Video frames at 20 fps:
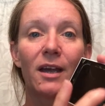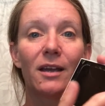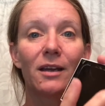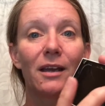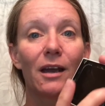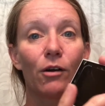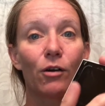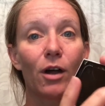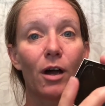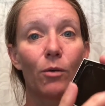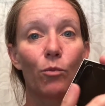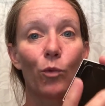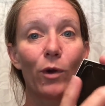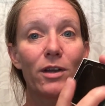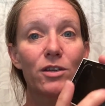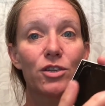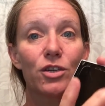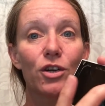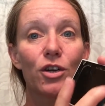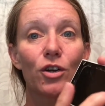Now come
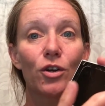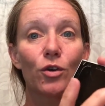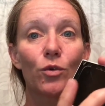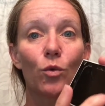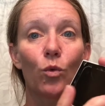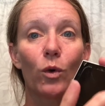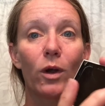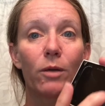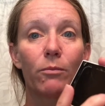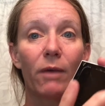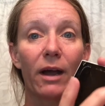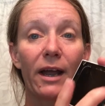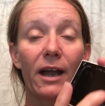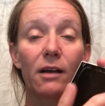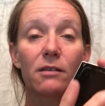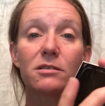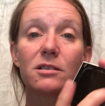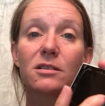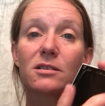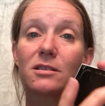winter, when my
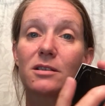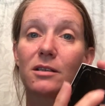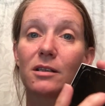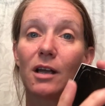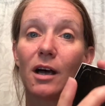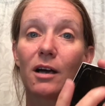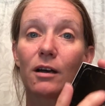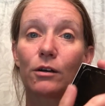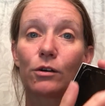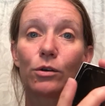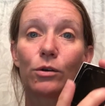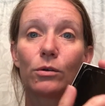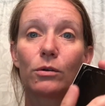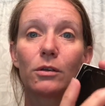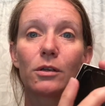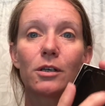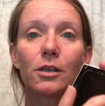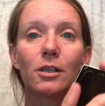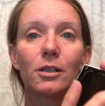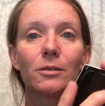house is a lot
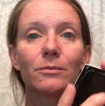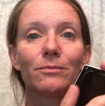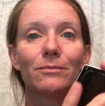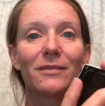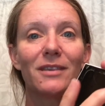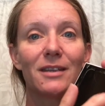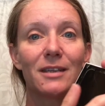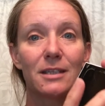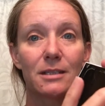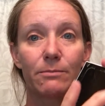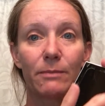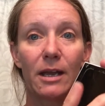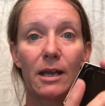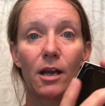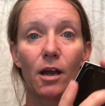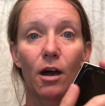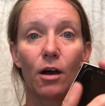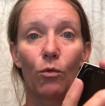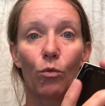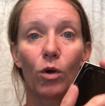cooler, this may
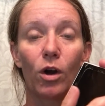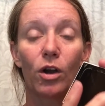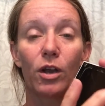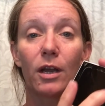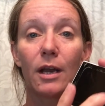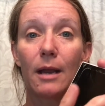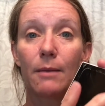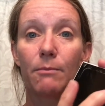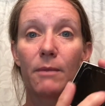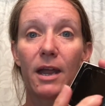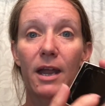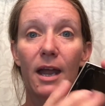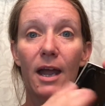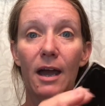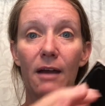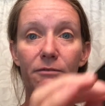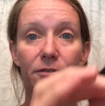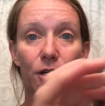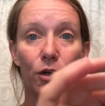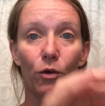not work, and I may
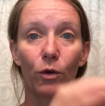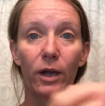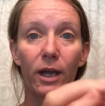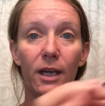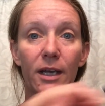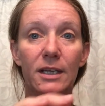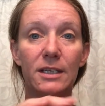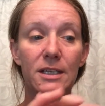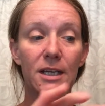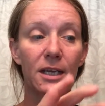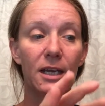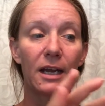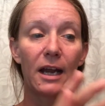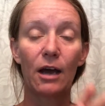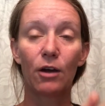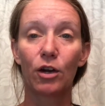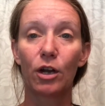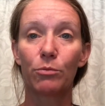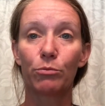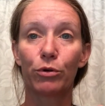have to go ahead and dig it
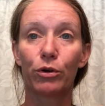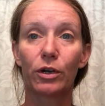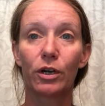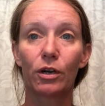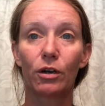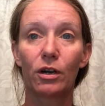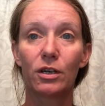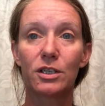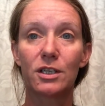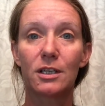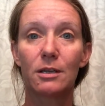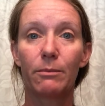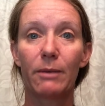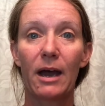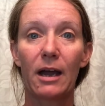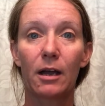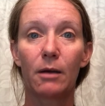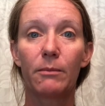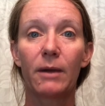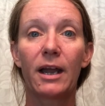out and put it onto the
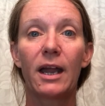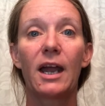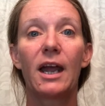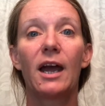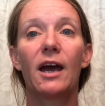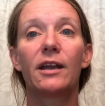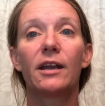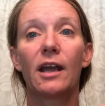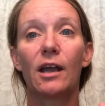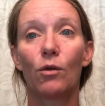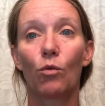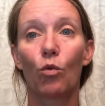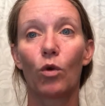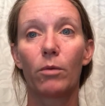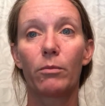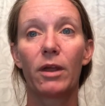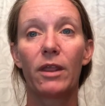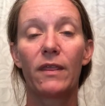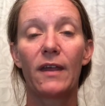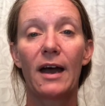back of my hand and
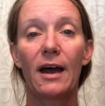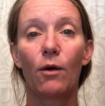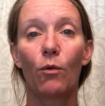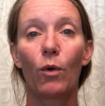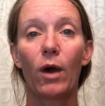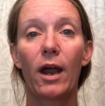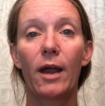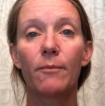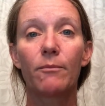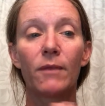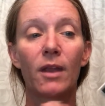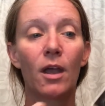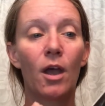warm it that way.